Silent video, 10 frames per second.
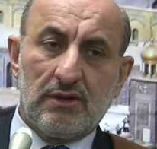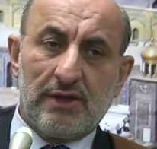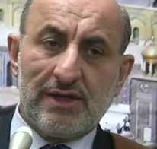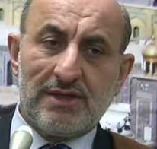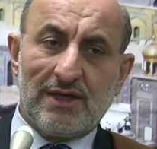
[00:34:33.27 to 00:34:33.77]

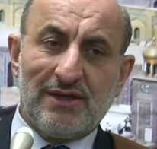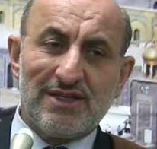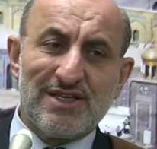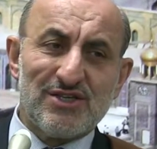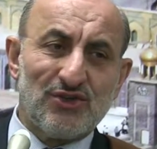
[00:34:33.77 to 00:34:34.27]
they said
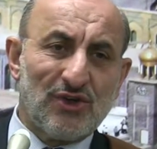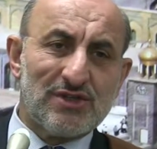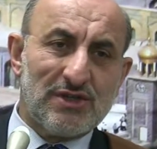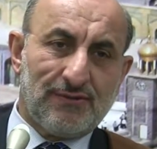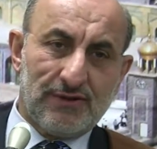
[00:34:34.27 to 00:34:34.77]
this is not
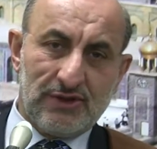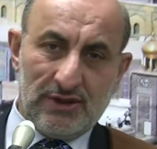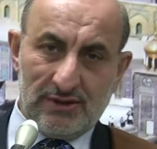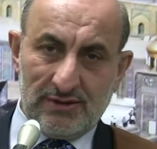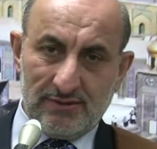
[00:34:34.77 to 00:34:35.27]

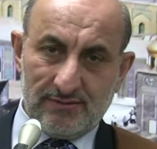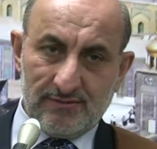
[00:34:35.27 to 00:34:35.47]
sufficient,